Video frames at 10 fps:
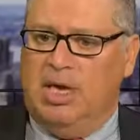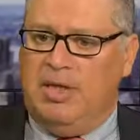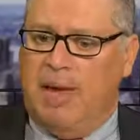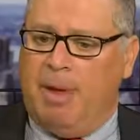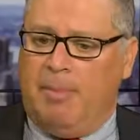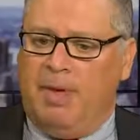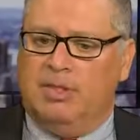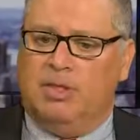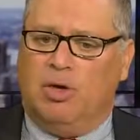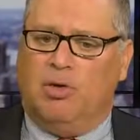in the
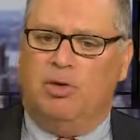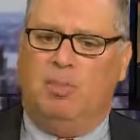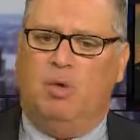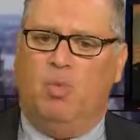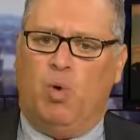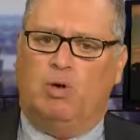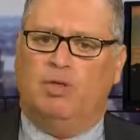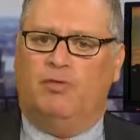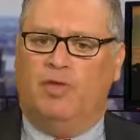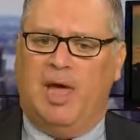MLPs is going to be
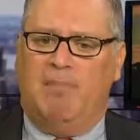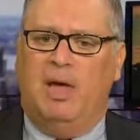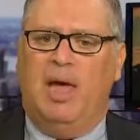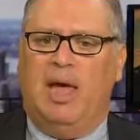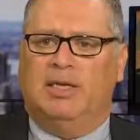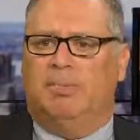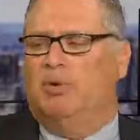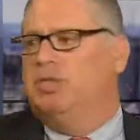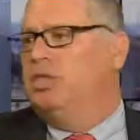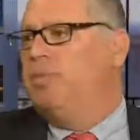worse for them as
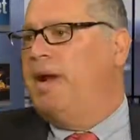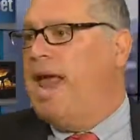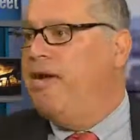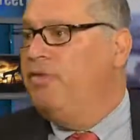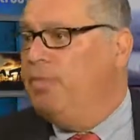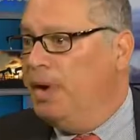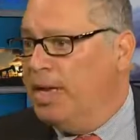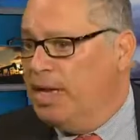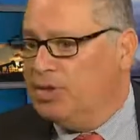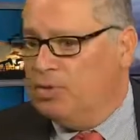opposed to just about
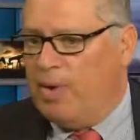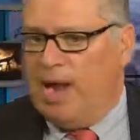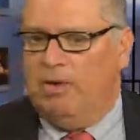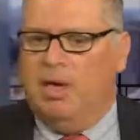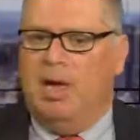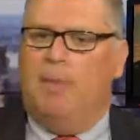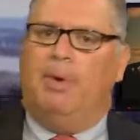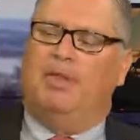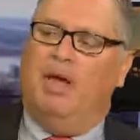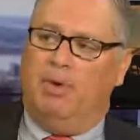everybody else around. Right.
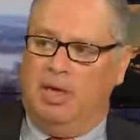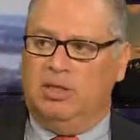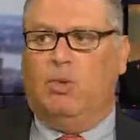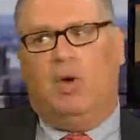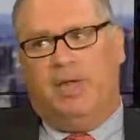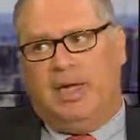But there is one that